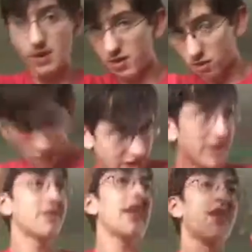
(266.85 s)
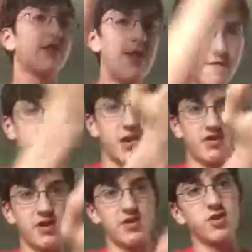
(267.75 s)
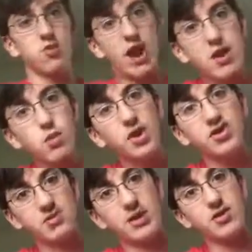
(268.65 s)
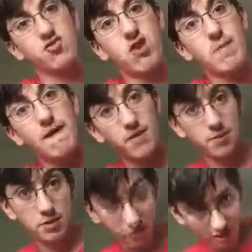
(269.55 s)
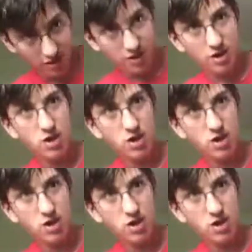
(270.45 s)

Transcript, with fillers: he swings and saves Gwen Stacy right when she's about to drop off the building,